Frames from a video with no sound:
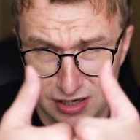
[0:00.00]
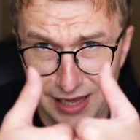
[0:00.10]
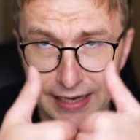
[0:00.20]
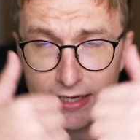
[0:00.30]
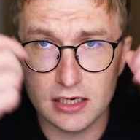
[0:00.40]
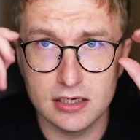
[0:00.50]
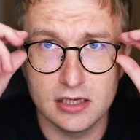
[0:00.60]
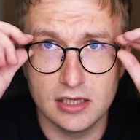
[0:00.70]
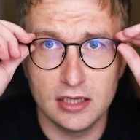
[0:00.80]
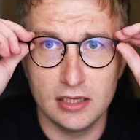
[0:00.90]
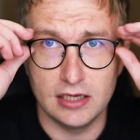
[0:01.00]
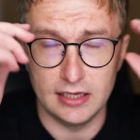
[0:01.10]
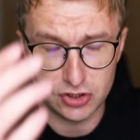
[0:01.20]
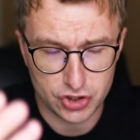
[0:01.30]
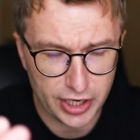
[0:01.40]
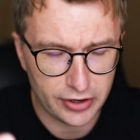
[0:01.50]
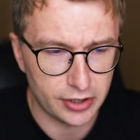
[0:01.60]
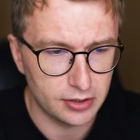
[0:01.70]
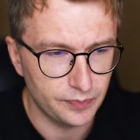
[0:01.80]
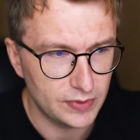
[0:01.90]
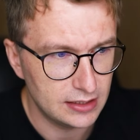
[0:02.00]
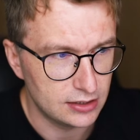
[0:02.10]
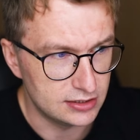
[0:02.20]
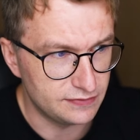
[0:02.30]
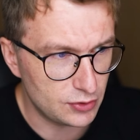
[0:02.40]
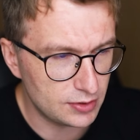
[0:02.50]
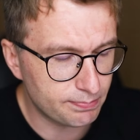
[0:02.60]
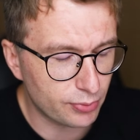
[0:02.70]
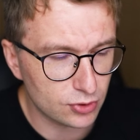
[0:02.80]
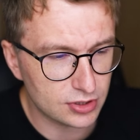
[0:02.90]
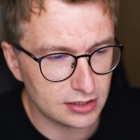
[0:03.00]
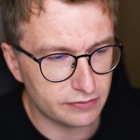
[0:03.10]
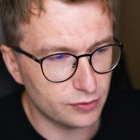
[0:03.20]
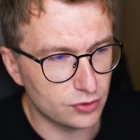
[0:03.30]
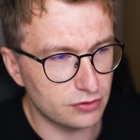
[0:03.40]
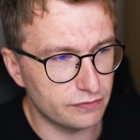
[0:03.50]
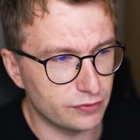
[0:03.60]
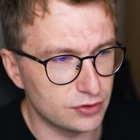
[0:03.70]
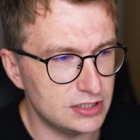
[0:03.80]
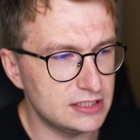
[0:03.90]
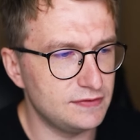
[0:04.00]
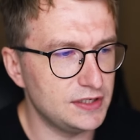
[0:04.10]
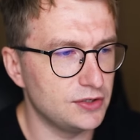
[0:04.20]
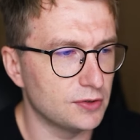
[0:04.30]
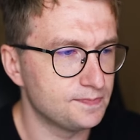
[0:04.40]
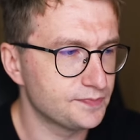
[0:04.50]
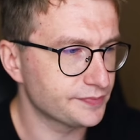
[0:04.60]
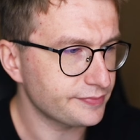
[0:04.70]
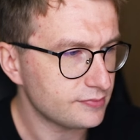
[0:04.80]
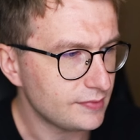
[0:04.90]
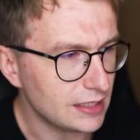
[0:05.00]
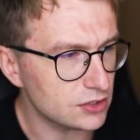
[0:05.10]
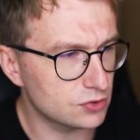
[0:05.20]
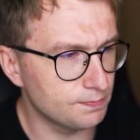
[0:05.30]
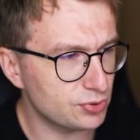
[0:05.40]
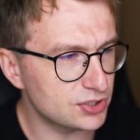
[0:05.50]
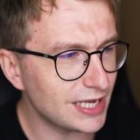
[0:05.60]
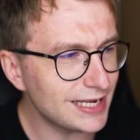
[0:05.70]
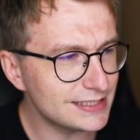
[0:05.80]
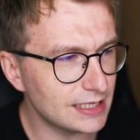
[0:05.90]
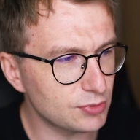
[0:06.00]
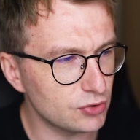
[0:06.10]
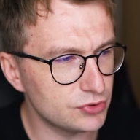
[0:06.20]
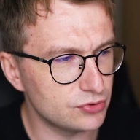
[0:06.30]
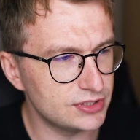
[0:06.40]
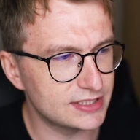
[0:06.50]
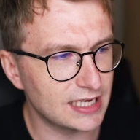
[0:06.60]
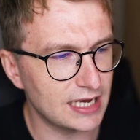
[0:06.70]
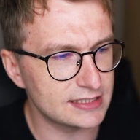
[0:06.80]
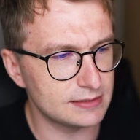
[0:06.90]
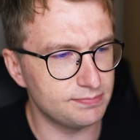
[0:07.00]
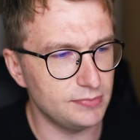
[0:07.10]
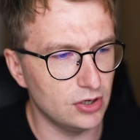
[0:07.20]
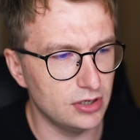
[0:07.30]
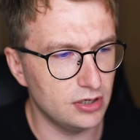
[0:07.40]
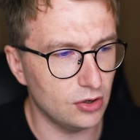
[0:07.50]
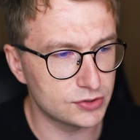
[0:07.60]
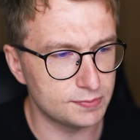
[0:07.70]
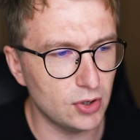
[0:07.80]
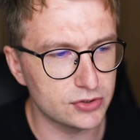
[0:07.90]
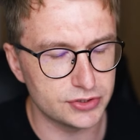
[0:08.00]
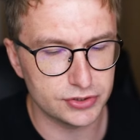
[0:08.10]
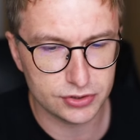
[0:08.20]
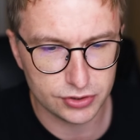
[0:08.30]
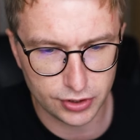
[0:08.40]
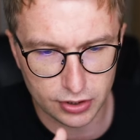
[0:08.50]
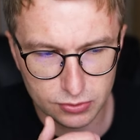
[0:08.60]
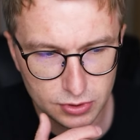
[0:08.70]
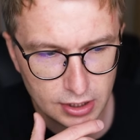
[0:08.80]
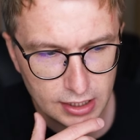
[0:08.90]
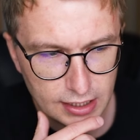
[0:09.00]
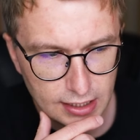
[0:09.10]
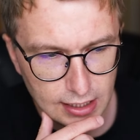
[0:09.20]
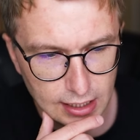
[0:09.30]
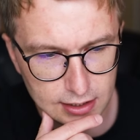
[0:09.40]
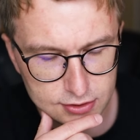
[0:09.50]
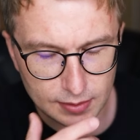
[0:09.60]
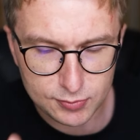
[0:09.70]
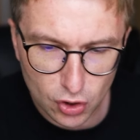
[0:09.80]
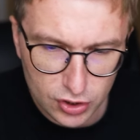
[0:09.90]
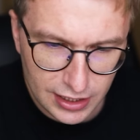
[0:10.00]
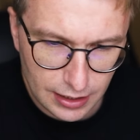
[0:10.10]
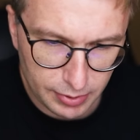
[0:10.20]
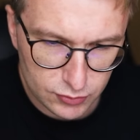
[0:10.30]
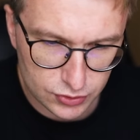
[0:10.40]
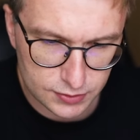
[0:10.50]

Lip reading: like, and share. It's very important for this video. So precisely, I'm going to discuss Osmosis, you know. So I'm talking about